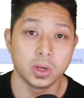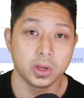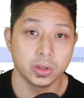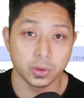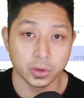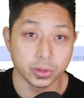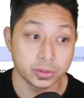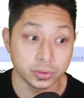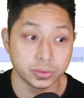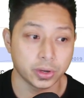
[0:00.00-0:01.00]

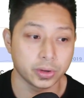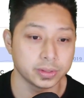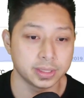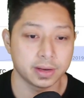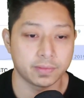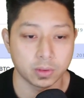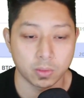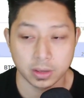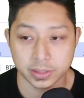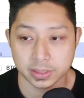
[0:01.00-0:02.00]
Earth2 tokens there for a
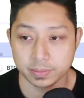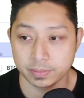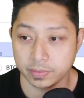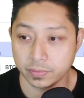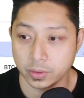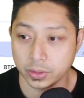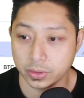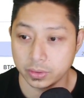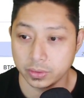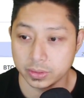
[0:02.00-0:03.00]
while just before
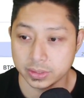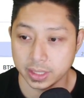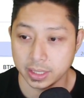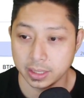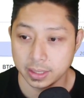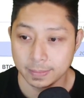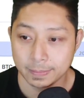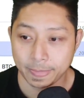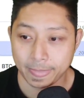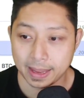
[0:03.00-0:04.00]
you see
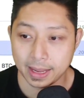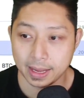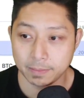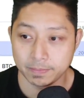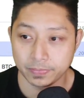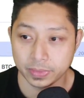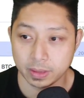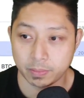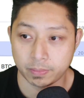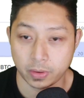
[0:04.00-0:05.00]
the
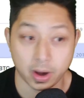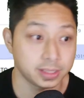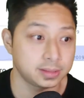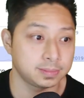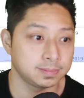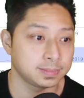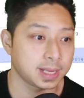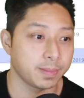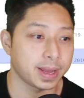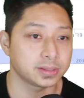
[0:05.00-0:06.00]
price
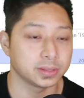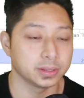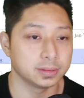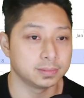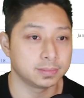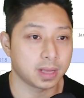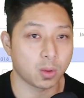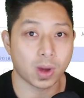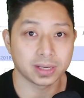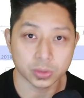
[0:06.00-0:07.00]
come back to a
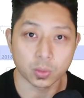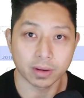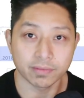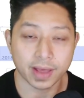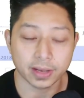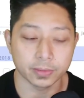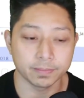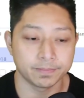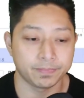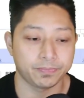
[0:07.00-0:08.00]
1-to-1 value.
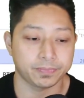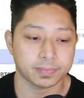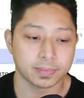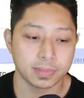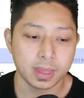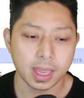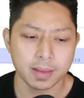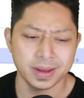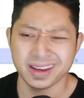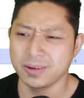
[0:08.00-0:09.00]

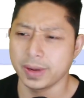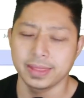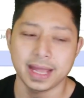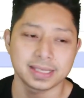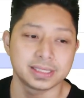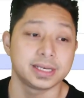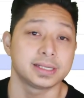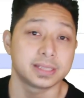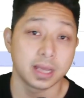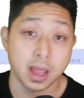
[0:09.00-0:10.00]
But anyway, that's
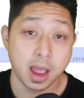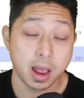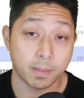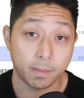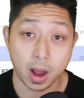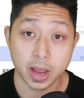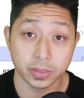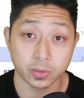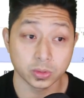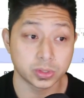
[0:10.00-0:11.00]
just my
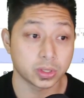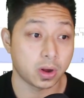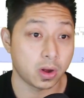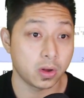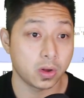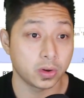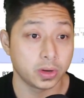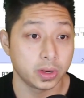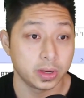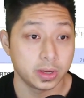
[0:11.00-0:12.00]
thoughts on
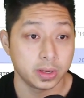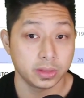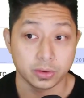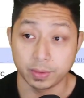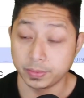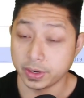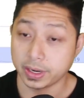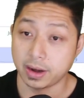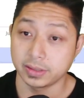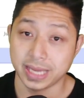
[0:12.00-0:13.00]
the
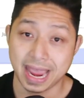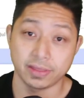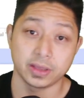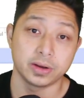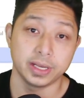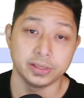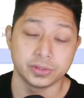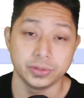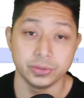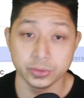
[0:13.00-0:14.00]
cryptocurrency, how they're going to
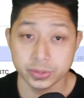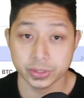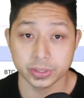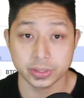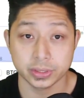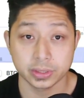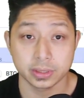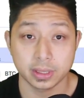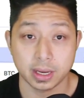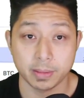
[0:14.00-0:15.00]
introduce it.
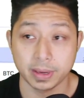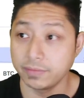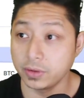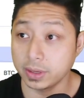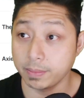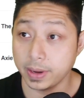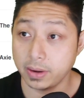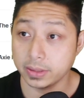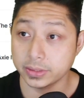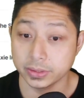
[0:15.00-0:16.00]
And if you compare
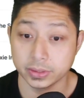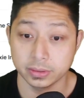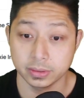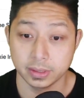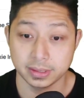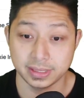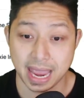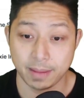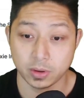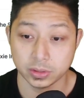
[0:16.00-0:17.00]
it to
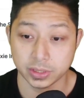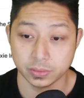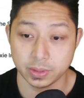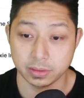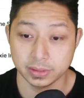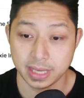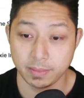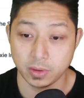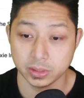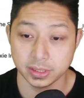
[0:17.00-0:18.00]
Sandbox as well,
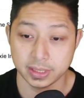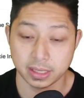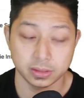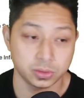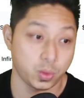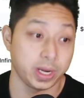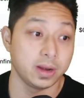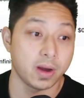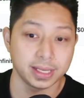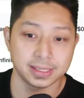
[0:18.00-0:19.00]
Sandbox is at
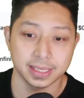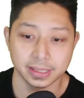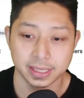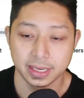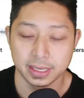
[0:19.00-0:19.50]
29 cents.